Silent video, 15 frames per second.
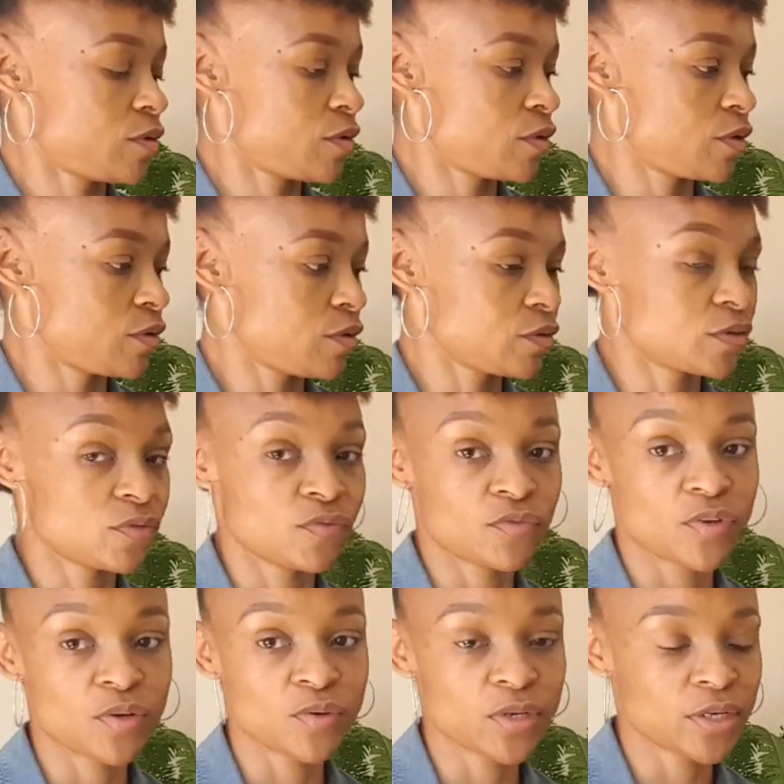It looks
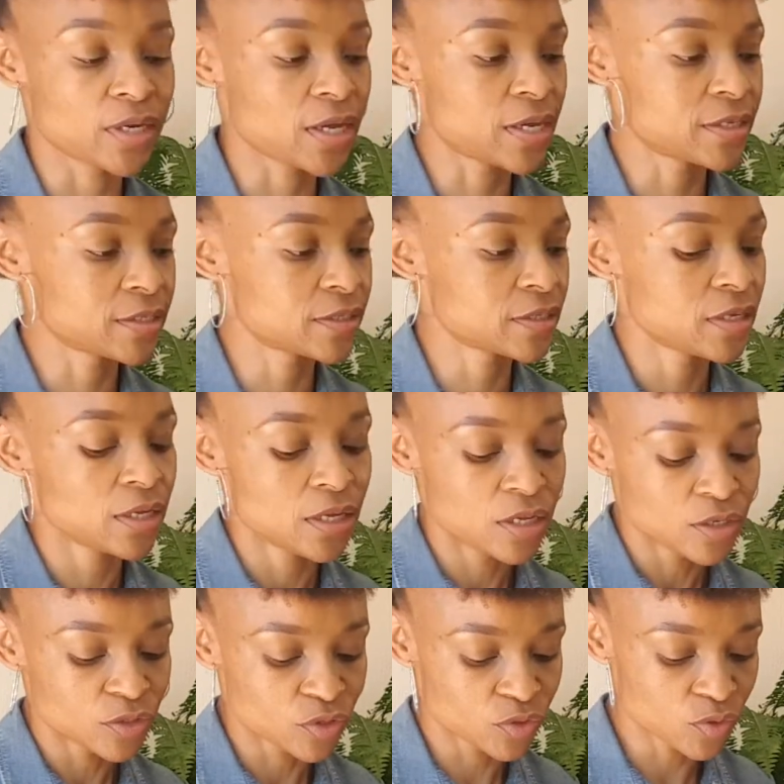very nice.
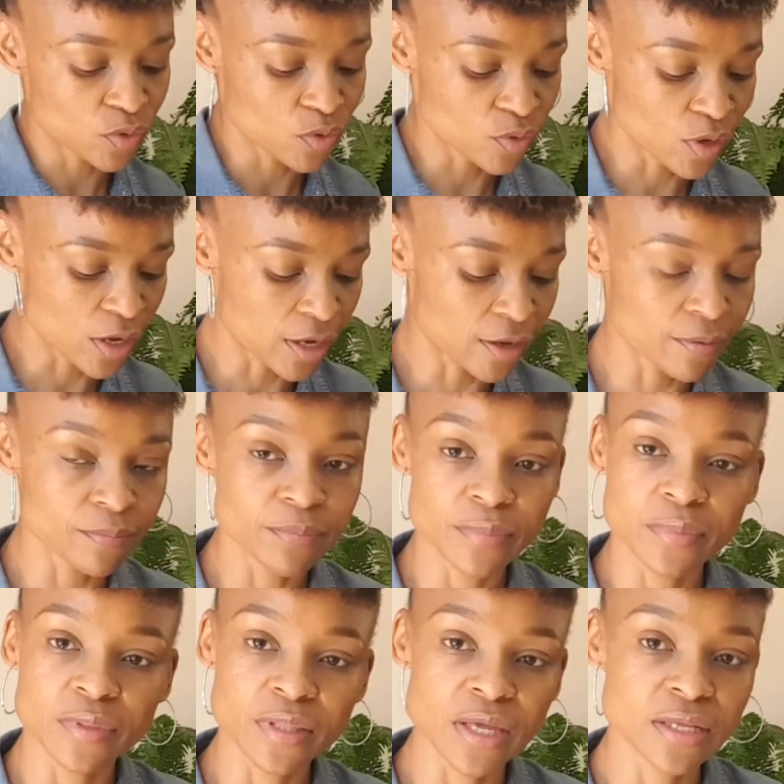So
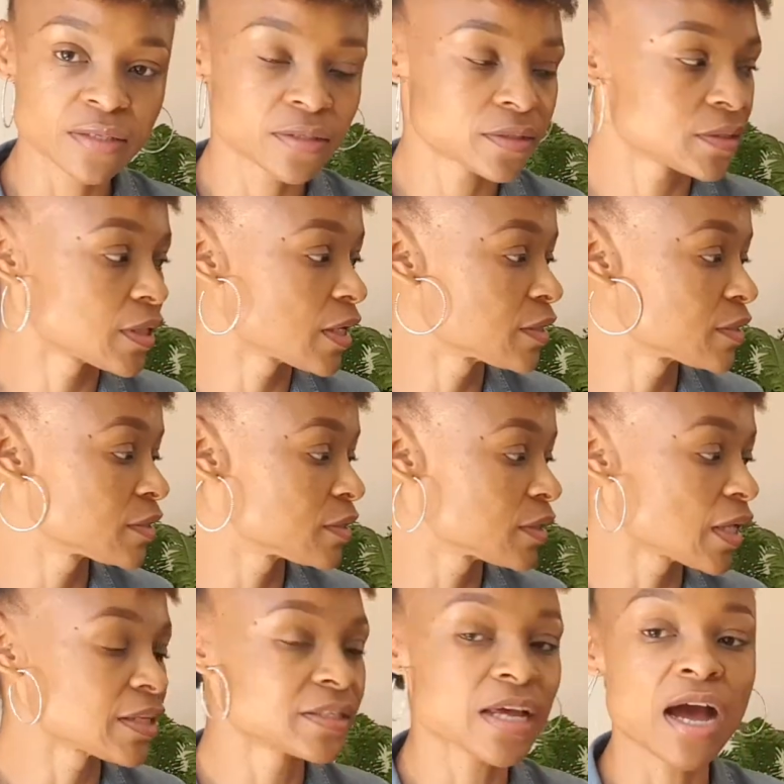
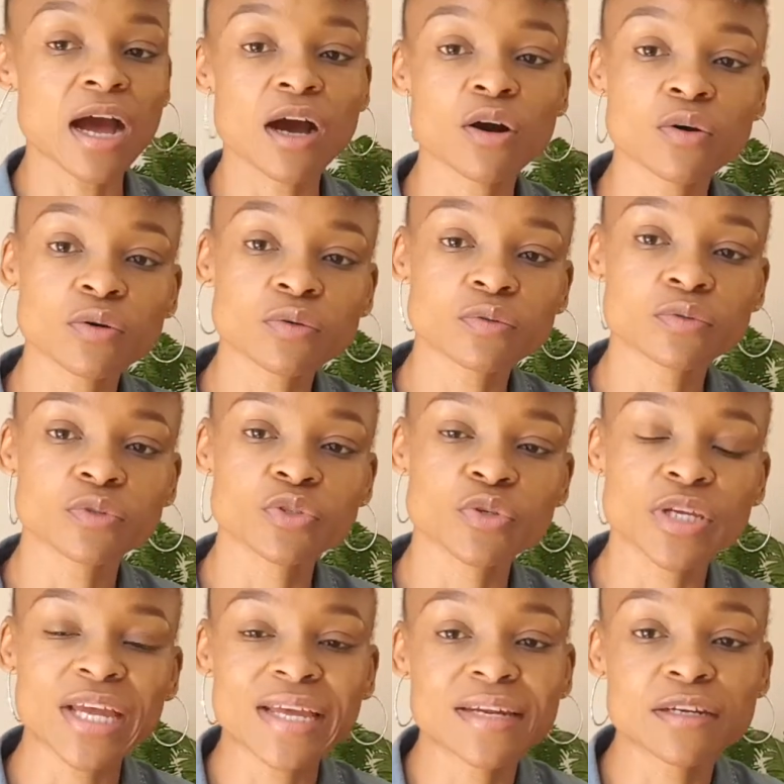that's how to
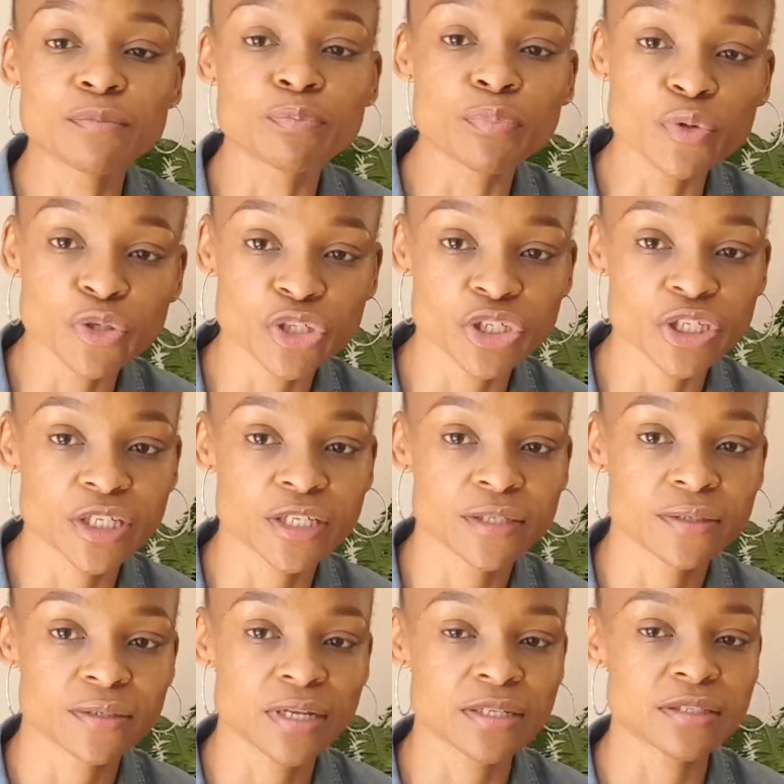get it bushy.
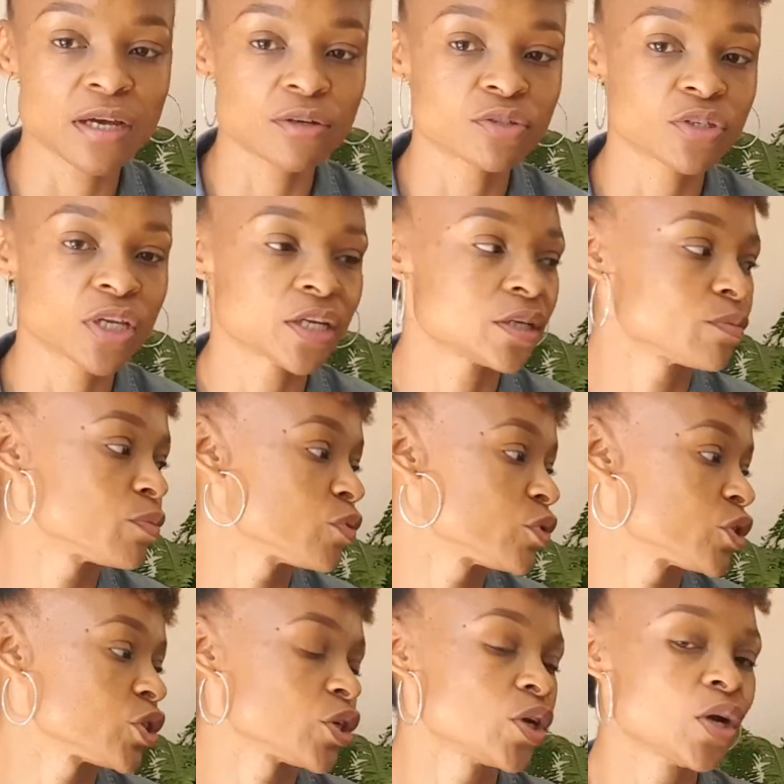That's how to get it
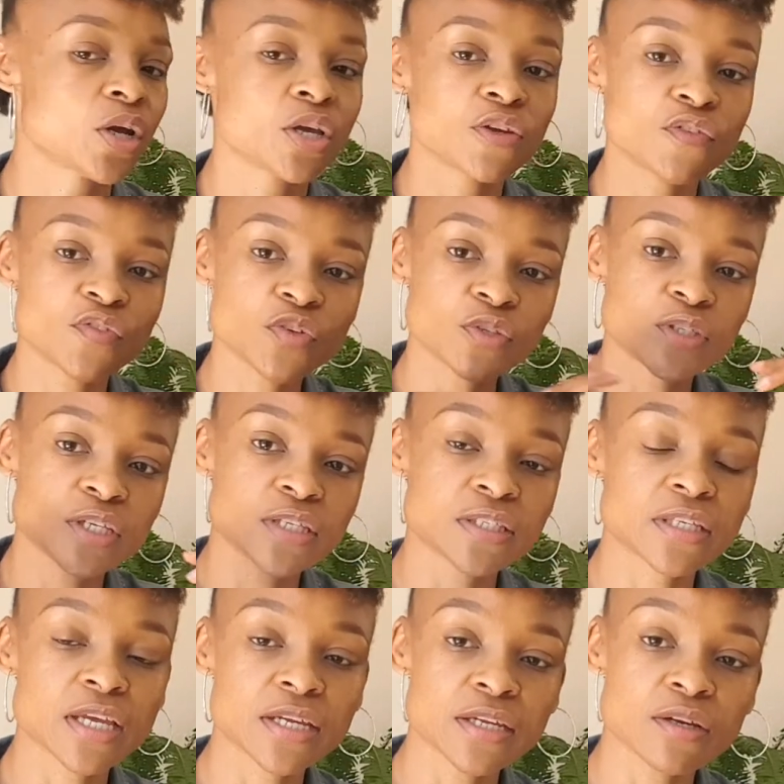bushy. If you see it's
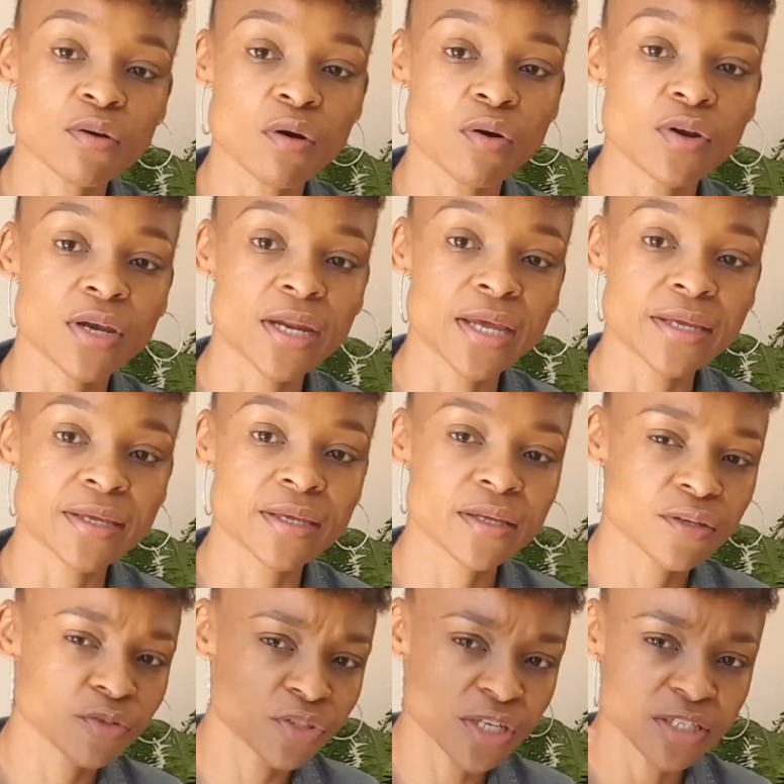getting all leggy,
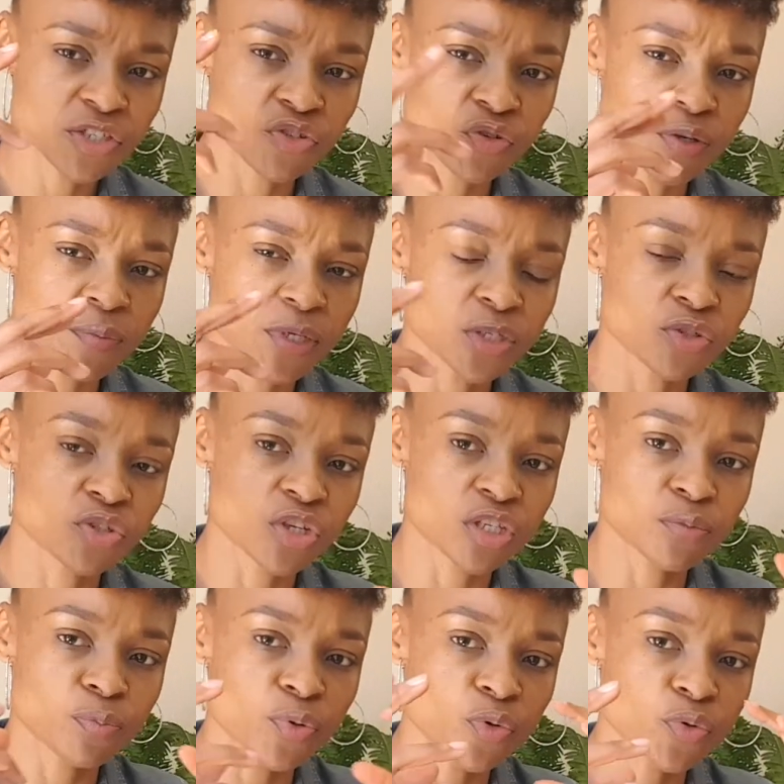you just trim it, you
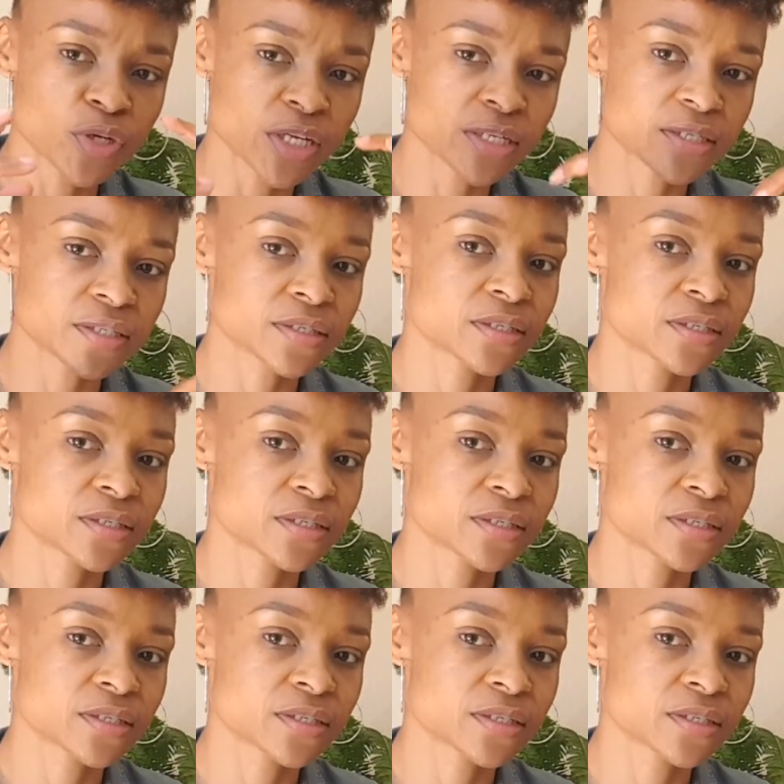just prune it,